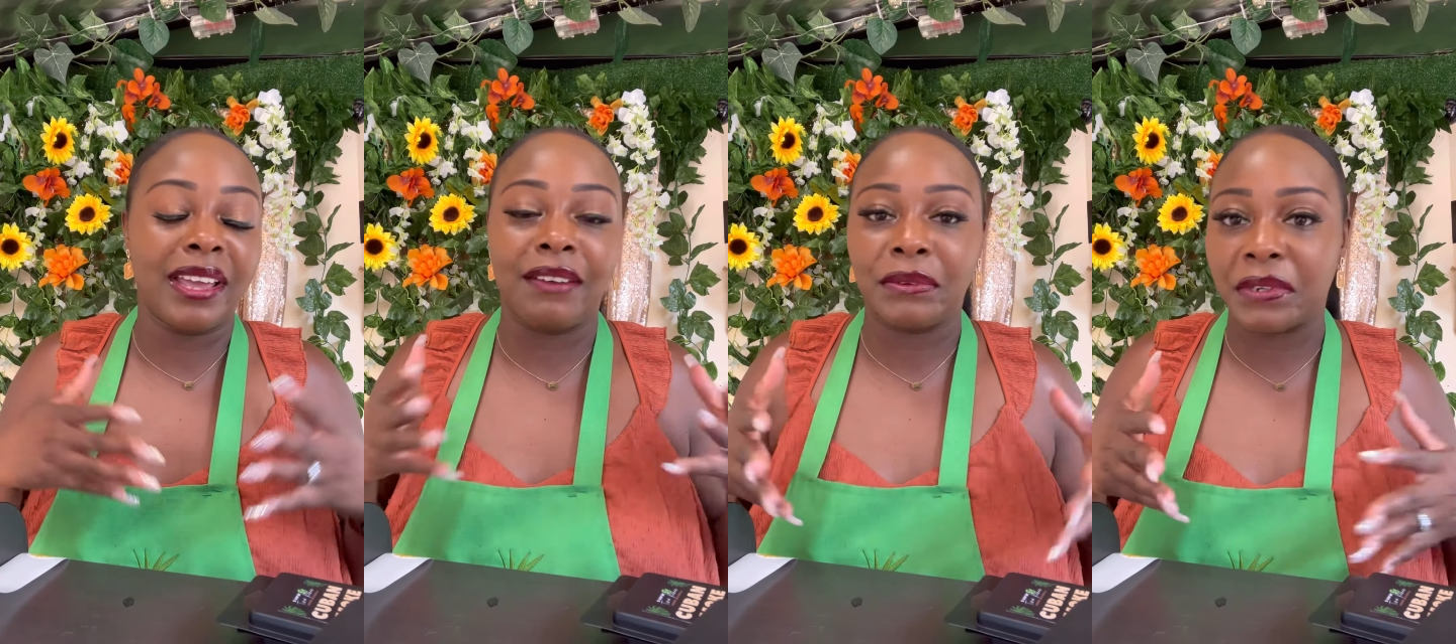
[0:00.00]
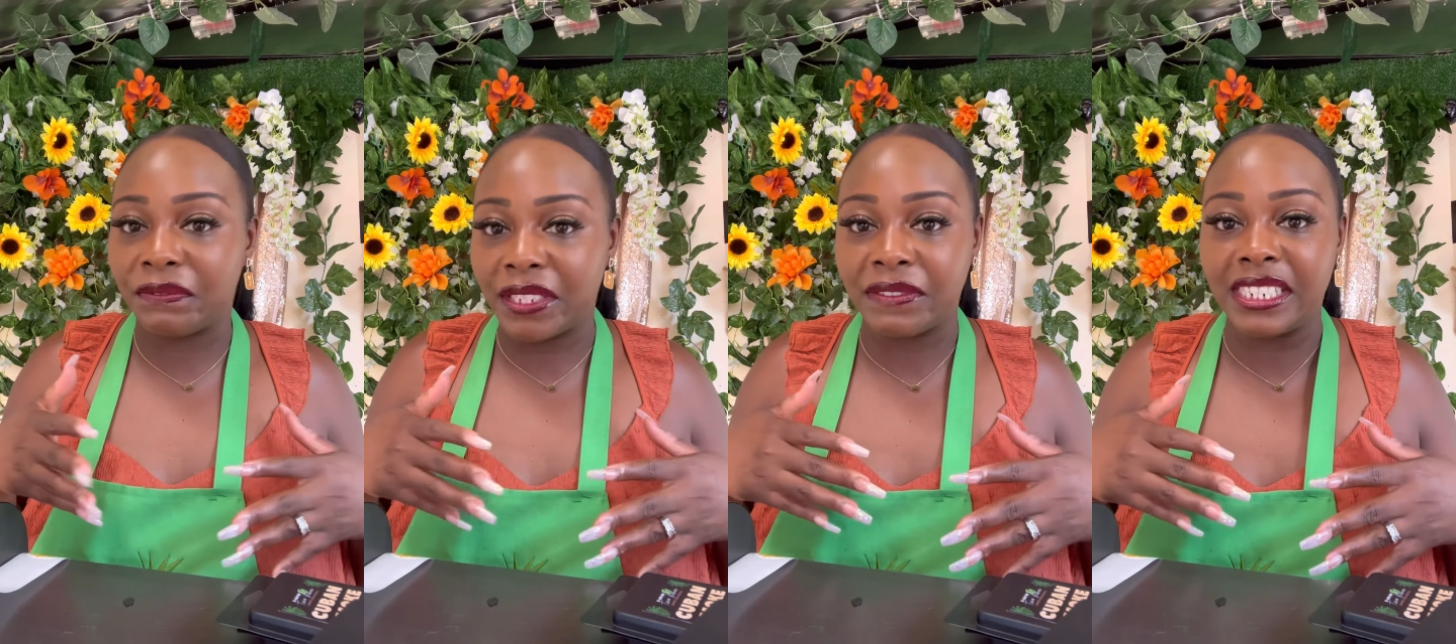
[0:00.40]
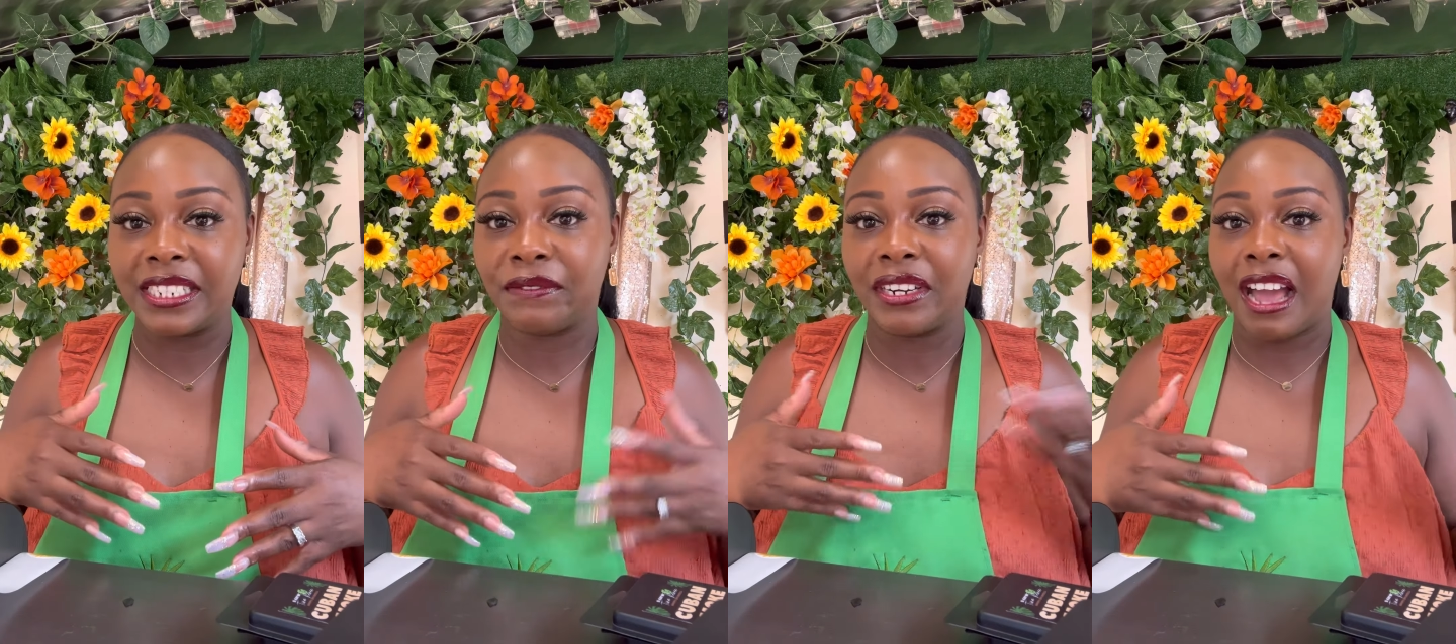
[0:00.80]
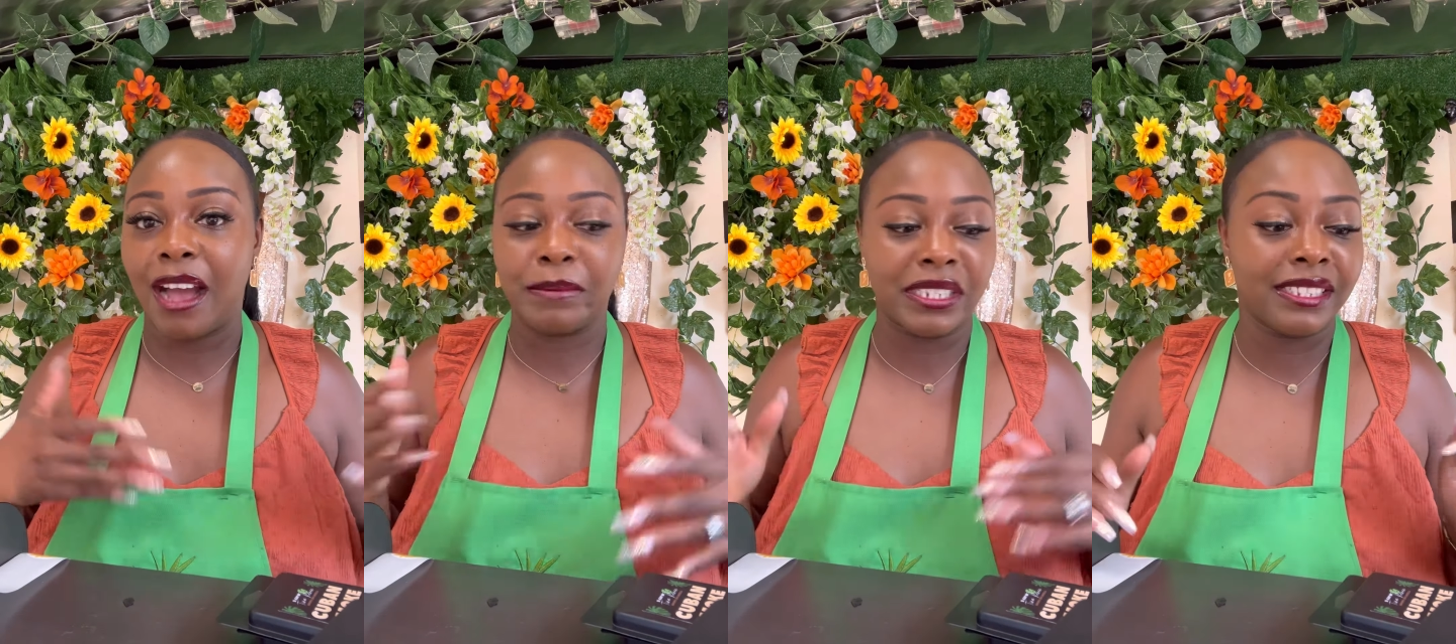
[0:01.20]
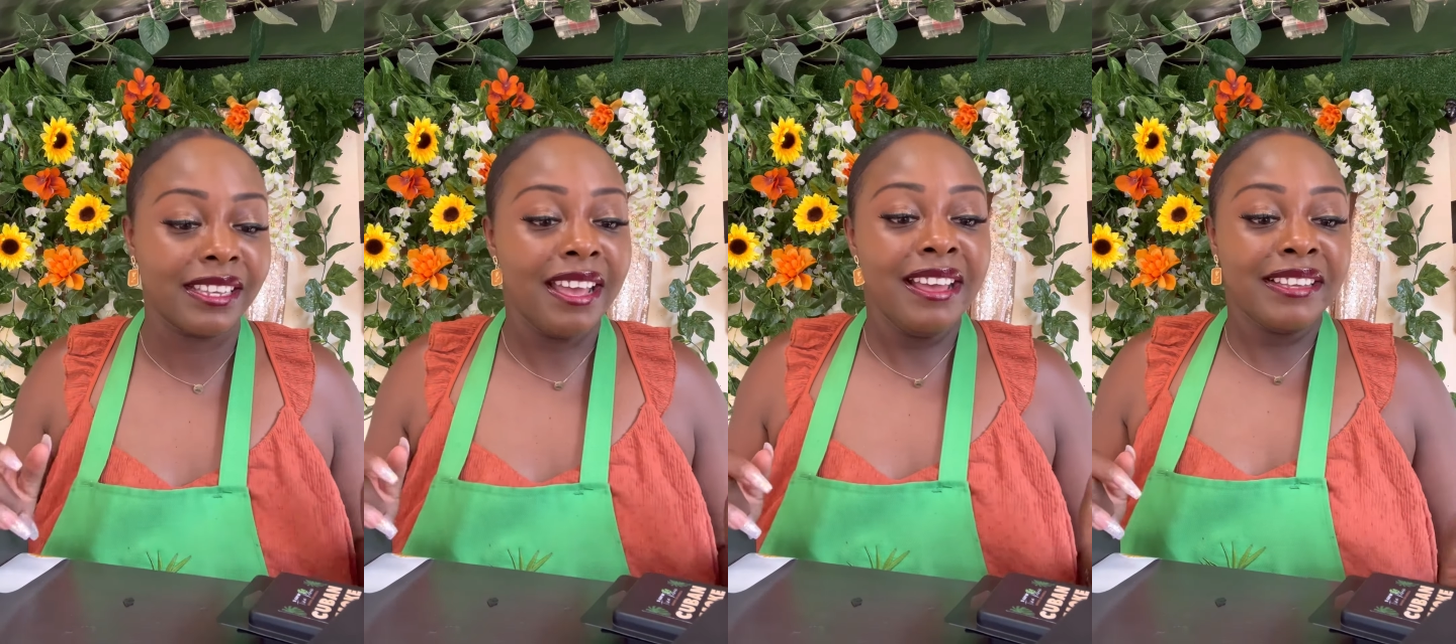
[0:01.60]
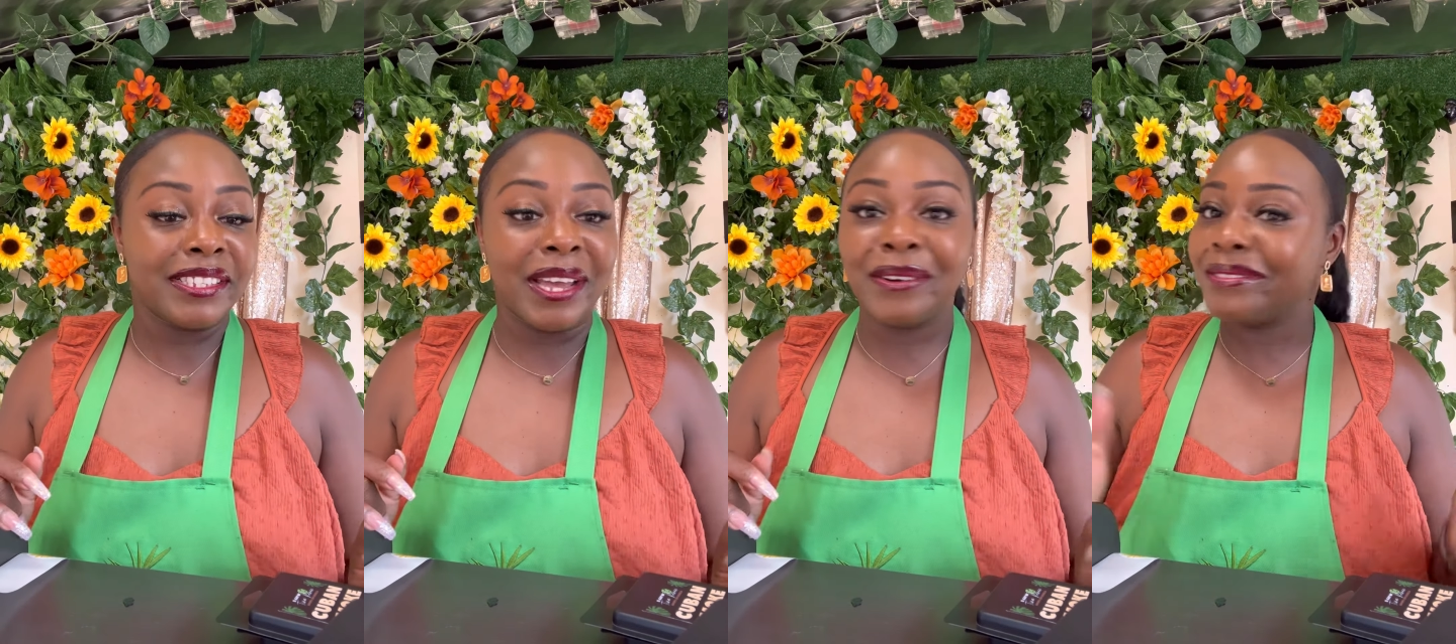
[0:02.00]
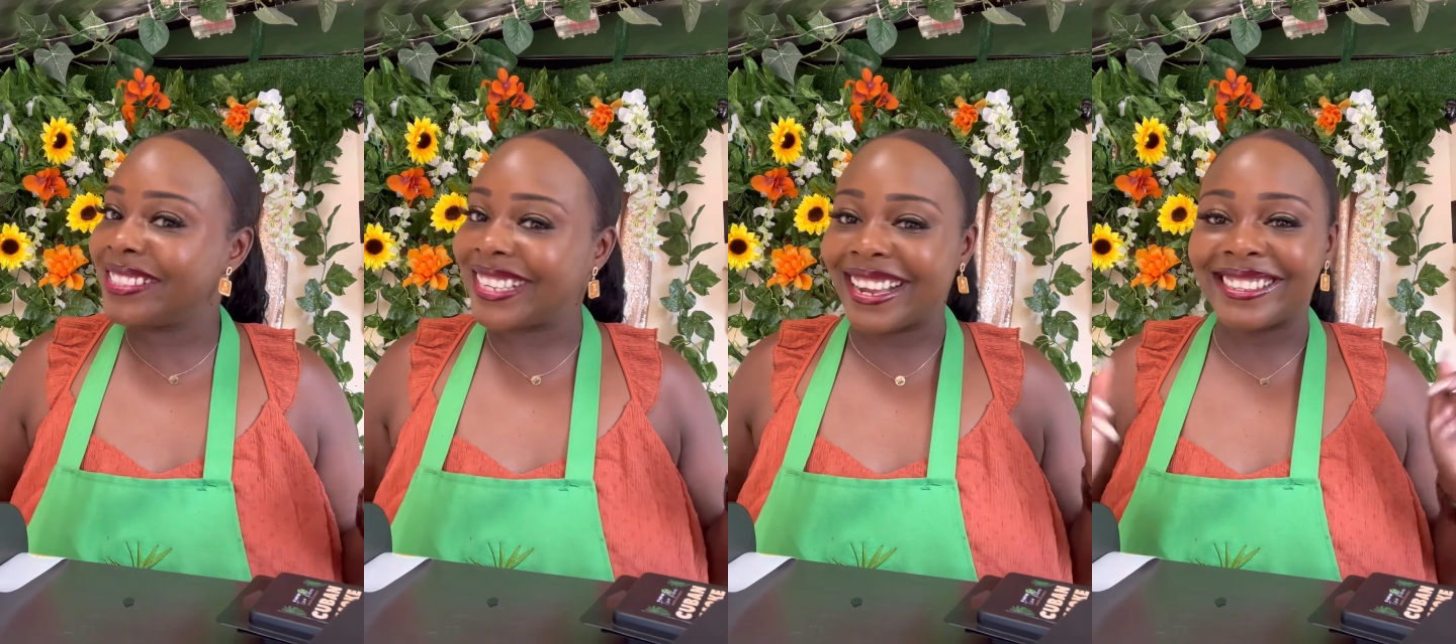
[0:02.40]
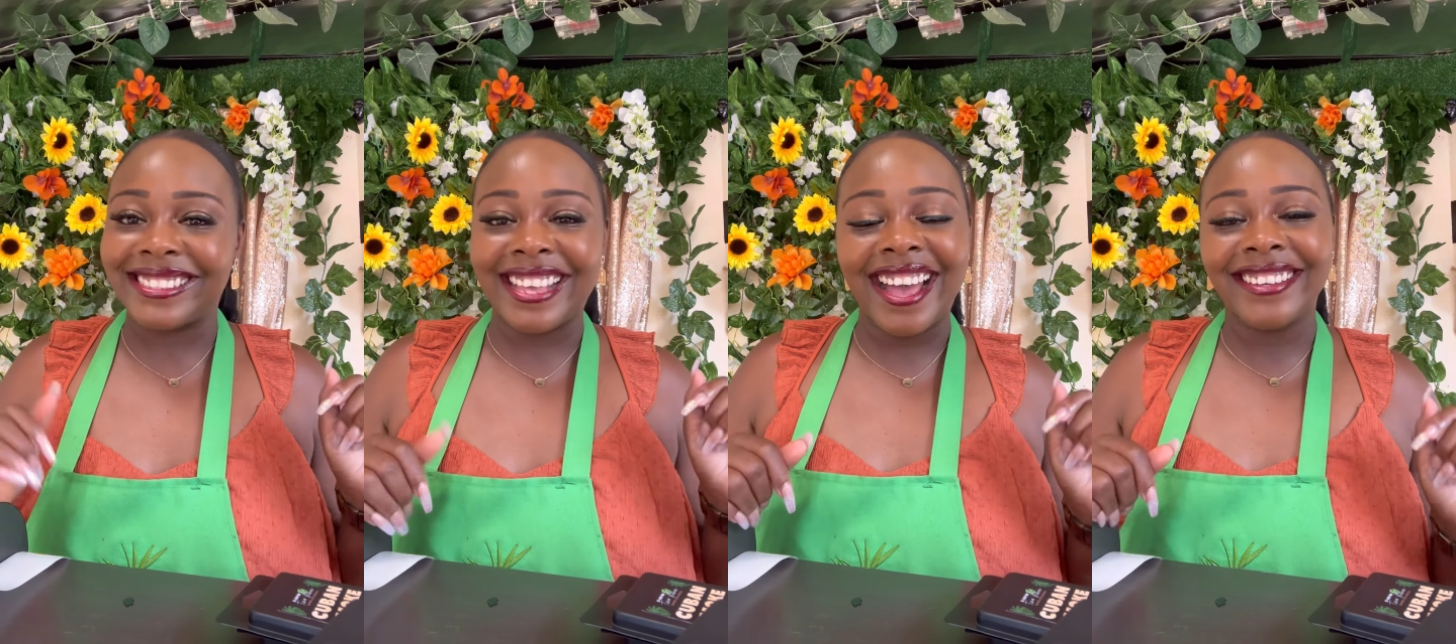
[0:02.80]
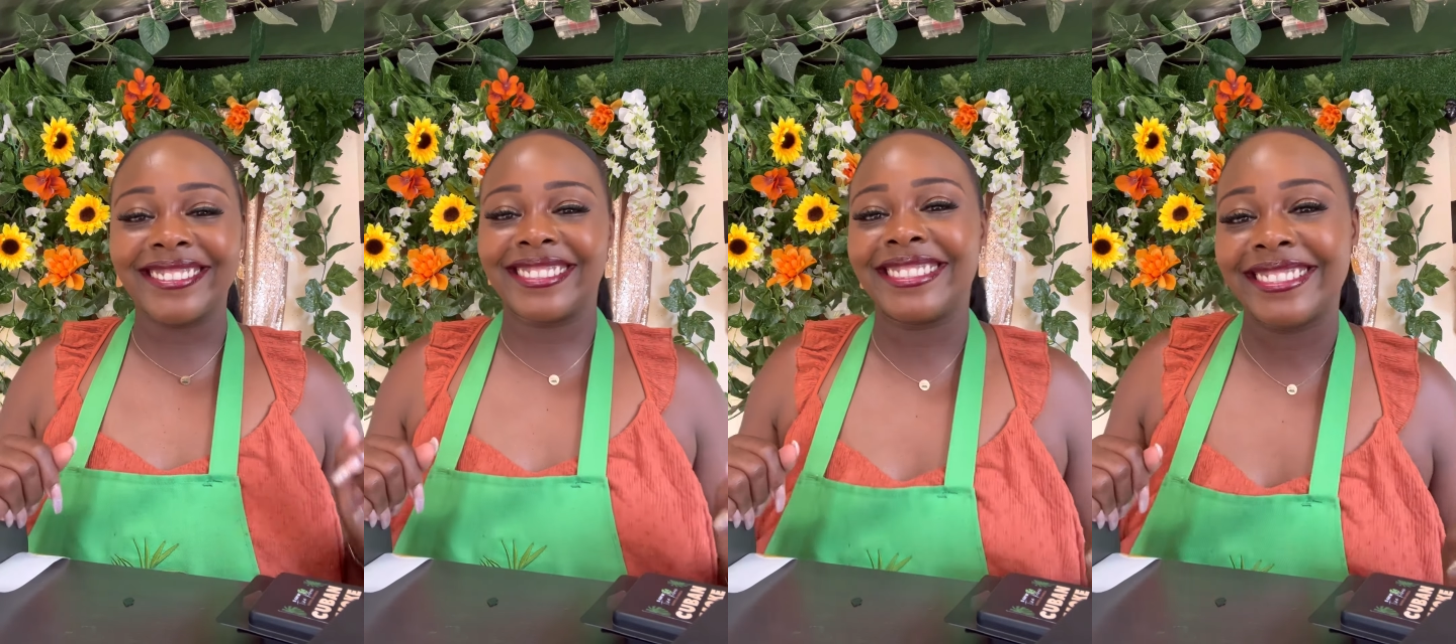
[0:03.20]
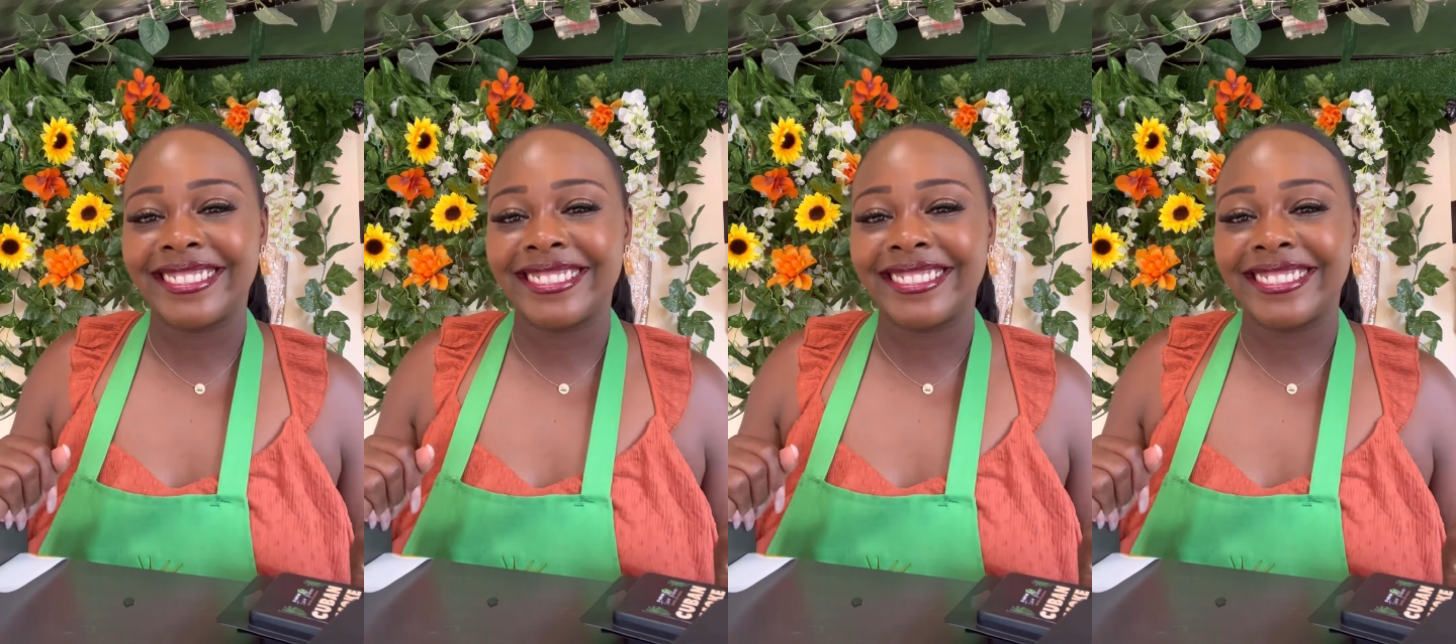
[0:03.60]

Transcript: We have over 50 different options. So check us out.